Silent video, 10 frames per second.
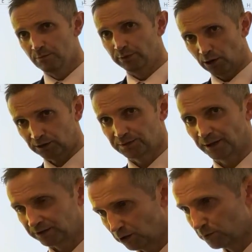blocked
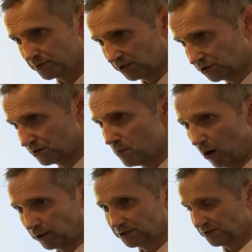by the Competition and
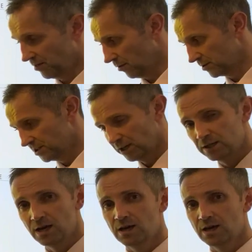Markets Authority